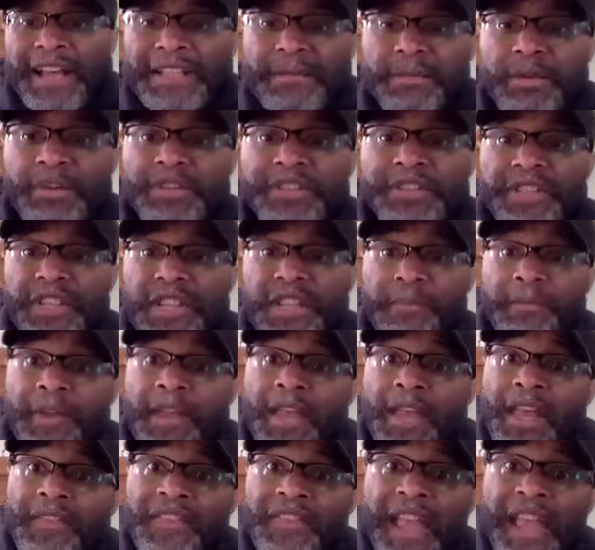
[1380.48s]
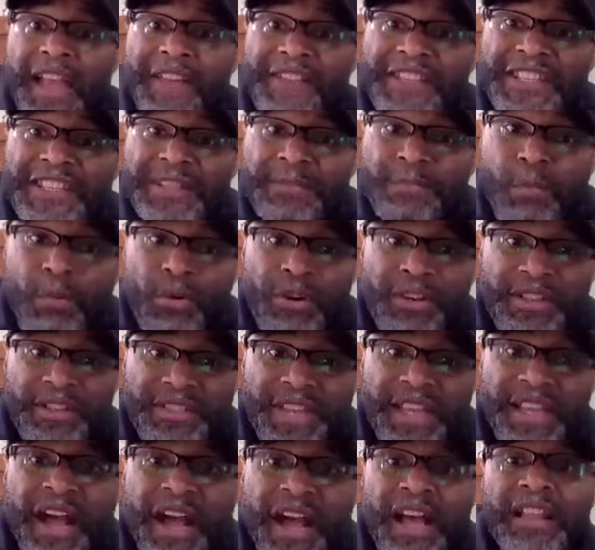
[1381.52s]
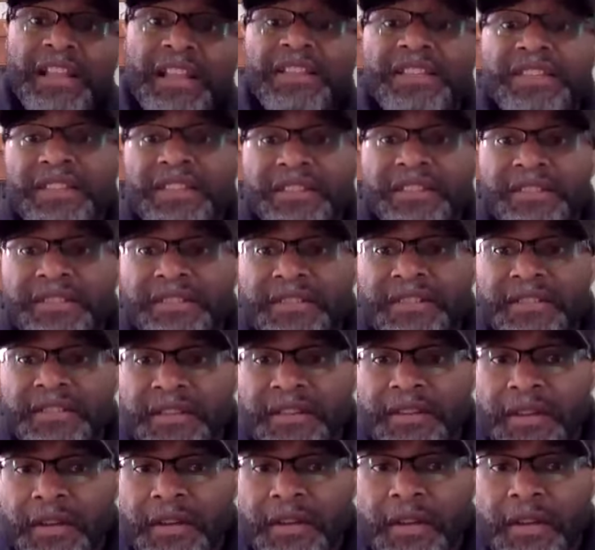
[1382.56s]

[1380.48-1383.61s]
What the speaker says: basketball team. They have a sports psychologist